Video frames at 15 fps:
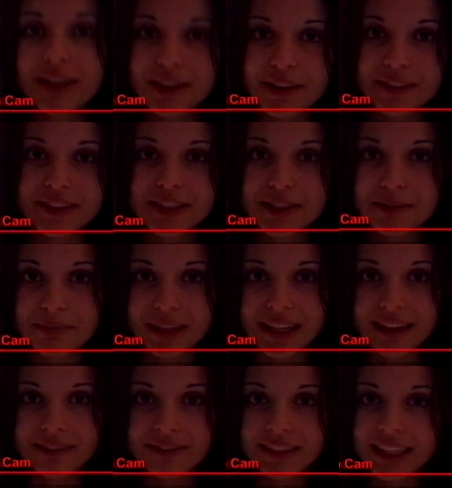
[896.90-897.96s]
a bit nervous to
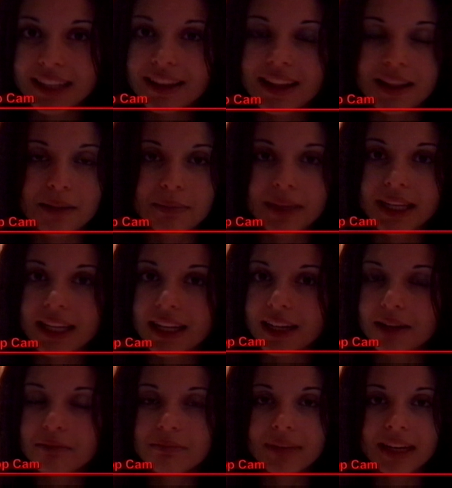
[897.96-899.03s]
begin with at the
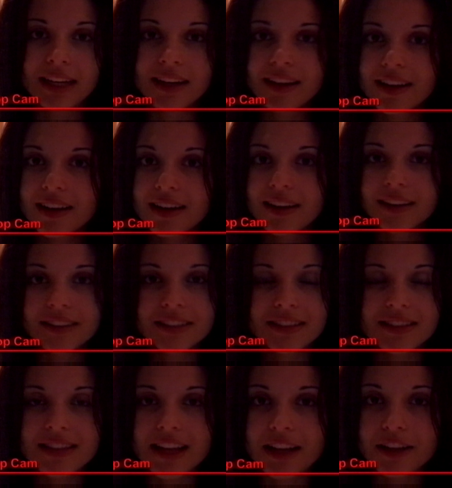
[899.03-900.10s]
beginning, but
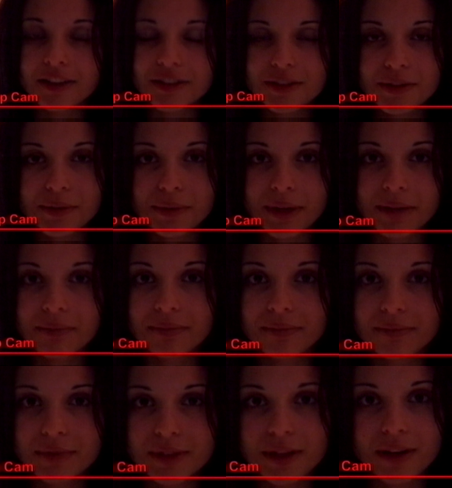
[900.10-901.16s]
just those three
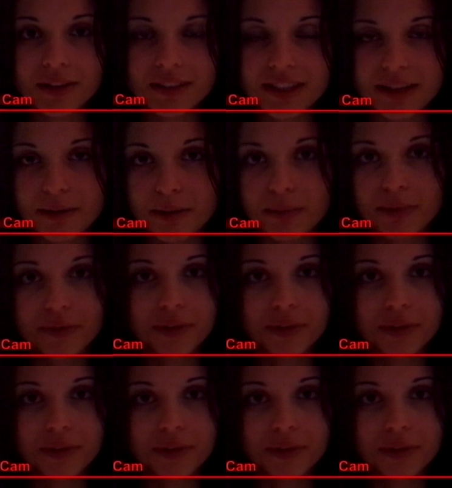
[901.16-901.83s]
songs that we